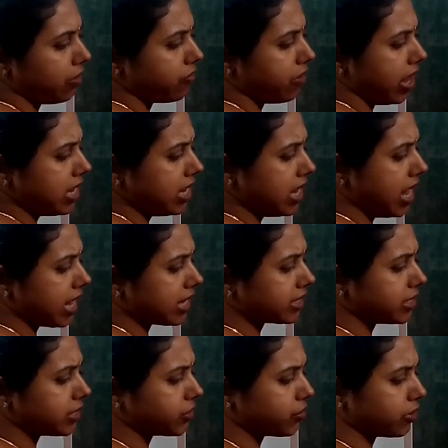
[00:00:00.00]

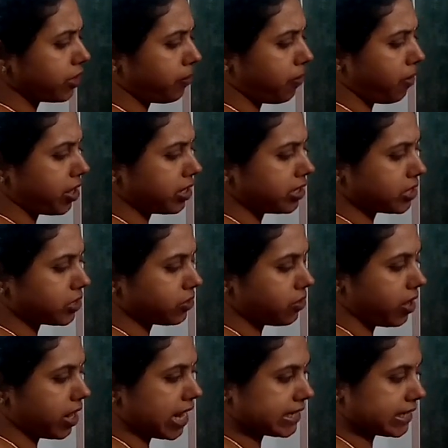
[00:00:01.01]
y-axis to the point is
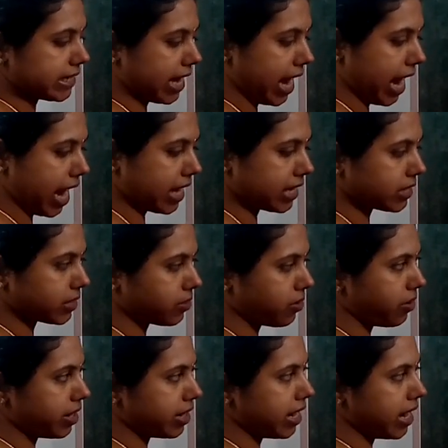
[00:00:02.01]
known as the x
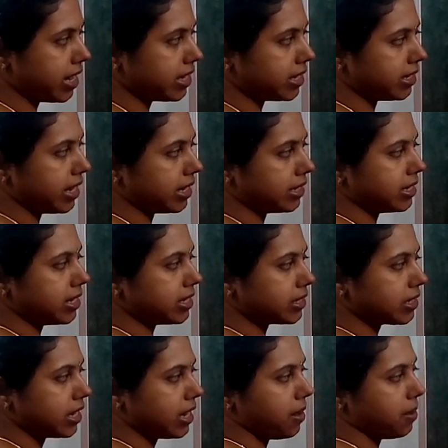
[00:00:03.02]
coordinate, that
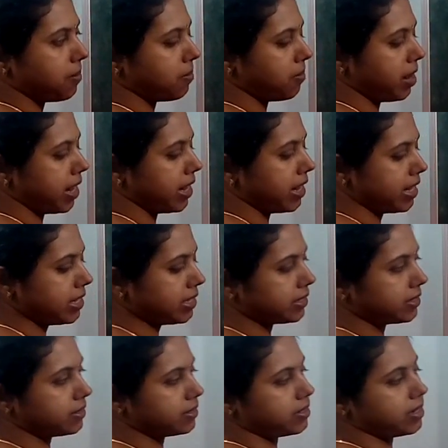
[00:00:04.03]
is
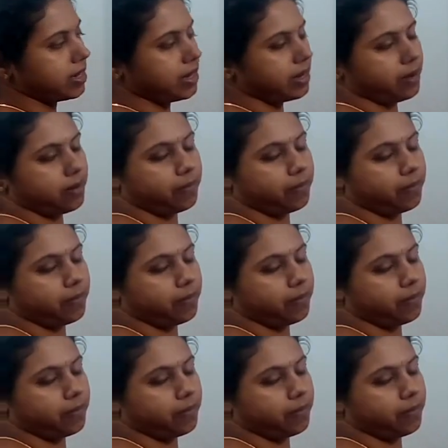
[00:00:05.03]
minus 3.